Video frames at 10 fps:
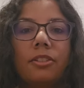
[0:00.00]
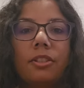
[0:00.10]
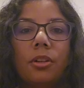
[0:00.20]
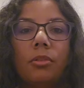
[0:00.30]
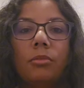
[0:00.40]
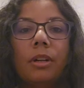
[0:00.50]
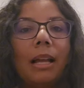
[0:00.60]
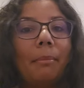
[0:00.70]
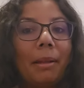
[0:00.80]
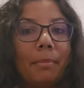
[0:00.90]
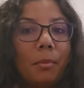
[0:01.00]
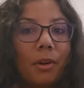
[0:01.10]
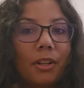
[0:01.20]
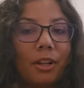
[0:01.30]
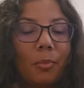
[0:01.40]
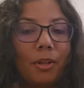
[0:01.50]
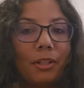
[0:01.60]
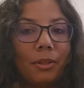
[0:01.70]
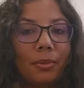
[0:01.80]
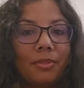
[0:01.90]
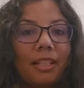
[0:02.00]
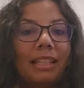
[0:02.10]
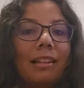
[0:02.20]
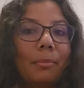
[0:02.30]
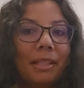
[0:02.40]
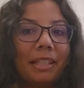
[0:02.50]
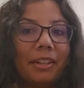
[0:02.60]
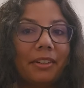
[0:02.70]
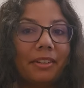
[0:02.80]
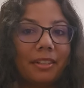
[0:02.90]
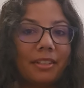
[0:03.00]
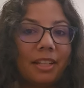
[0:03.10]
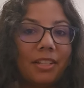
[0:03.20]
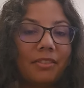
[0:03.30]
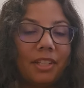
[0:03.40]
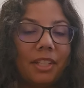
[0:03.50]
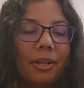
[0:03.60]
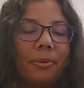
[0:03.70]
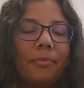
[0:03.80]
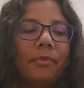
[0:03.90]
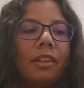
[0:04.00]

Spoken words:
So I might be working on one of those a little bit later in today's video.